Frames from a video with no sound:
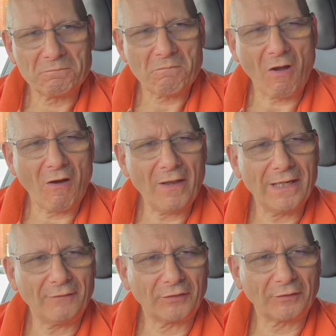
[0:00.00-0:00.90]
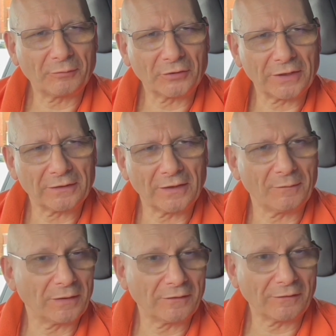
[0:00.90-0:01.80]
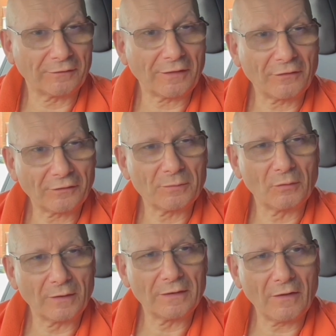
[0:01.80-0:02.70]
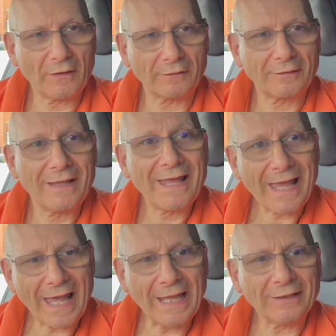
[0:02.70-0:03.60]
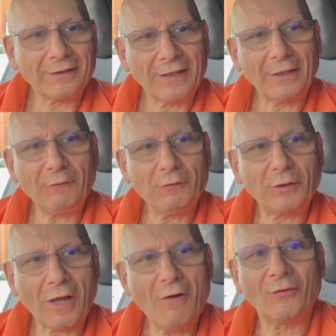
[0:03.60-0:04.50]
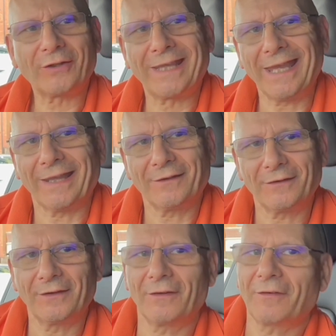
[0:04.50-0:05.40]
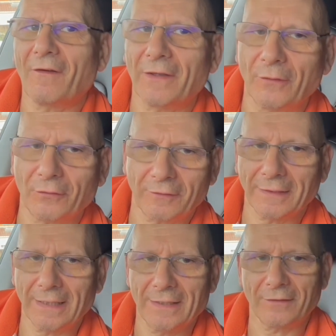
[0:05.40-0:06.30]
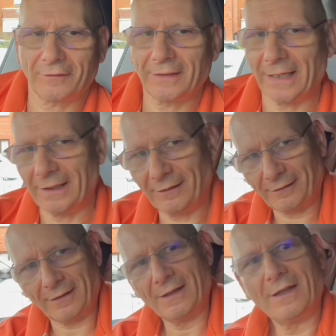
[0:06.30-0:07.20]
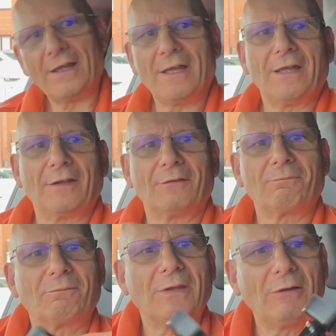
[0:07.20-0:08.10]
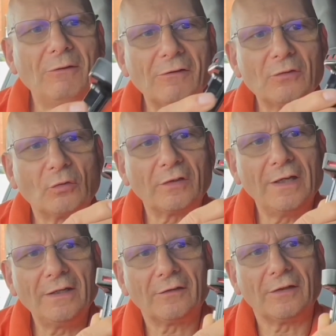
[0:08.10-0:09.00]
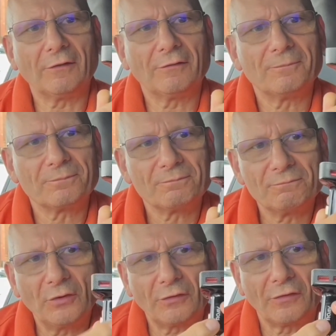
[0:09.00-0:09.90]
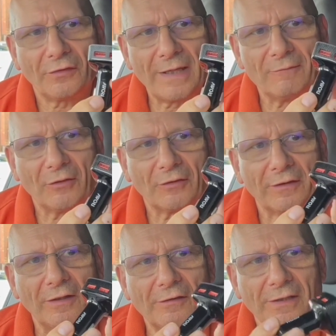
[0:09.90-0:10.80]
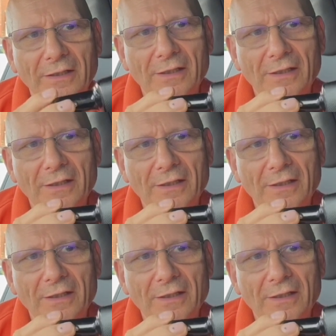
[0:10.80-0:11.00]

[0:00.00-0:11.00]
I love this product though, because it's so small and nice. And if you can't get this iOttie in the States, there is an alternative. Looks the same virtually, doesn't it?